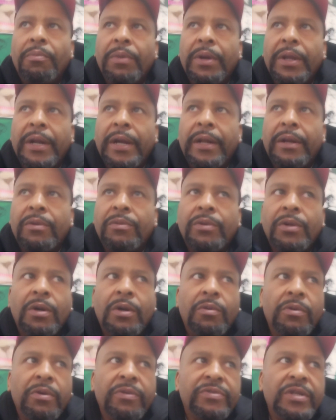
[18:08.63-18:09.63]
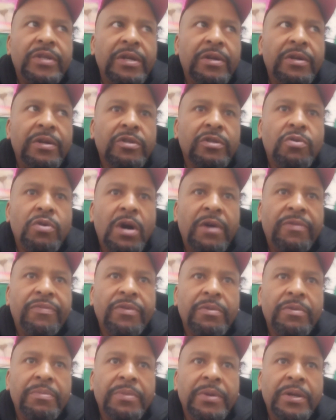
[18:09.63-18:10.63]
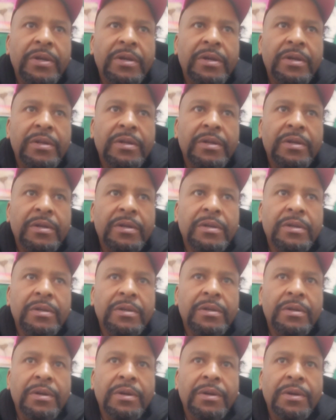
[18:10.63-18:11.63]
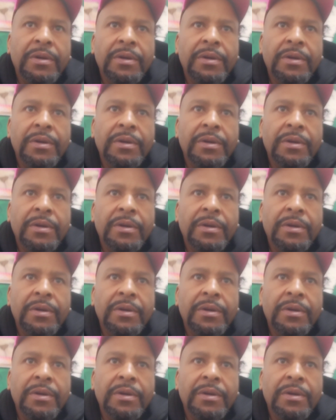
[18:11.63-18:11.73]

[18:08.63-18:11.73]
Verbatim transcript: man, I don't know if Terrence Crawford, man, uh,